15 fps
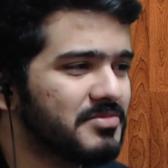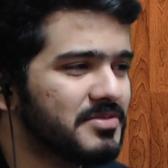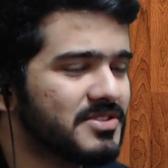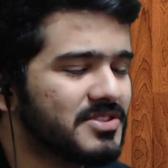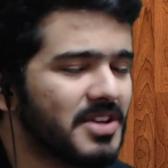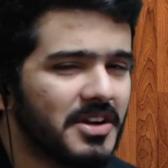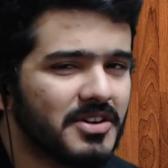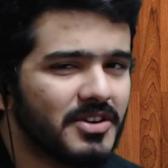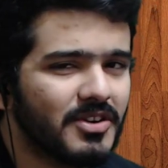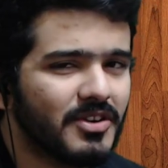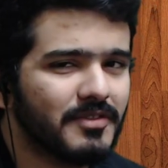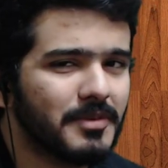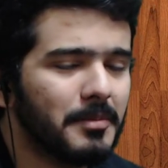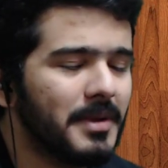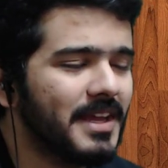children
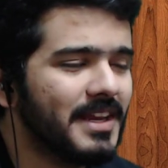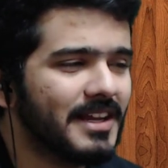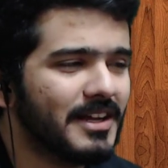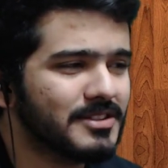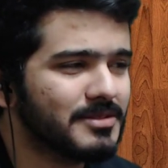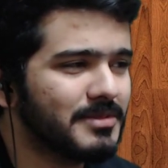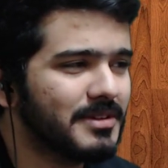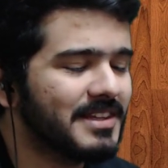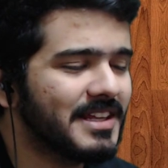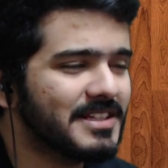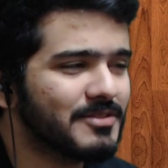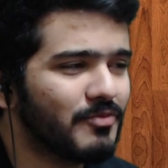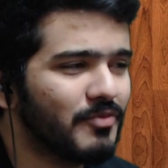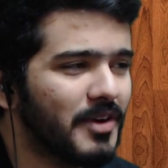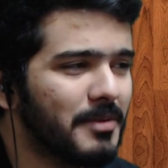of the main god. Something. There
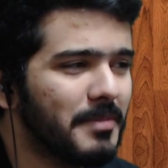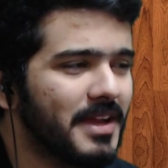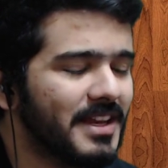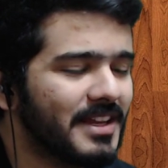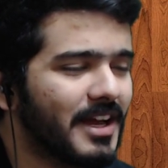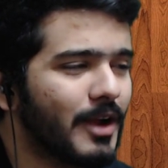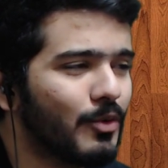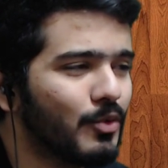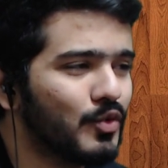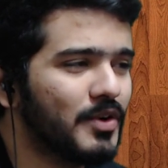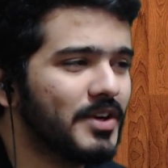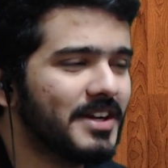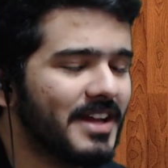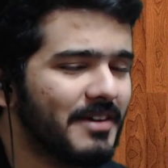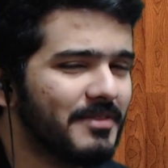is one main god who
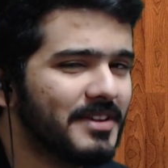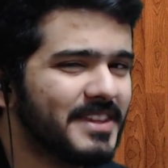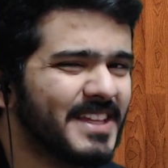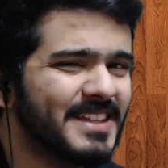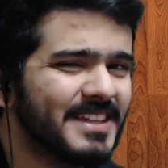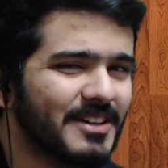created everything,